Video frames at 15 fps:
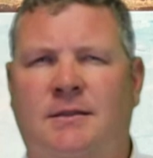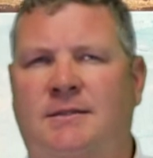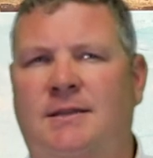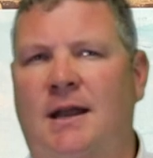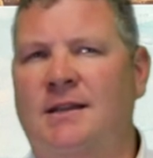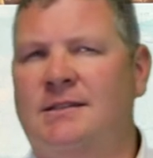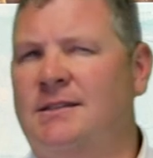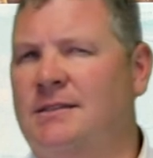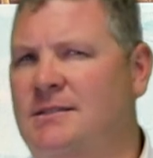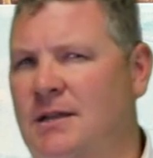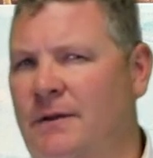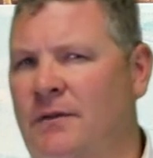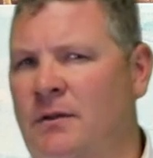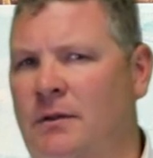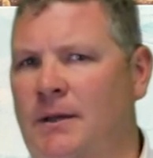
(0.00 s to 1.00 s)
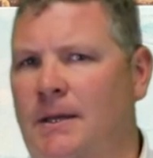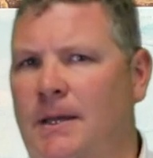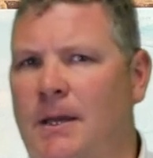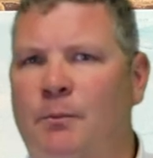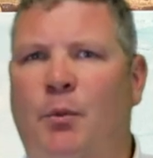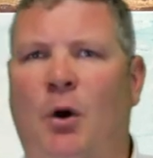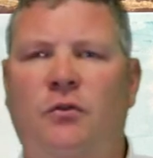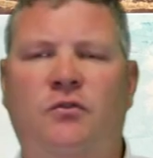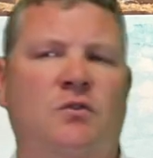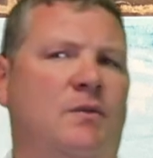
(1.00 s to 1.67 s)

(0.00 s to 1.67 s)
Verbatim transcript: The data says differently. In both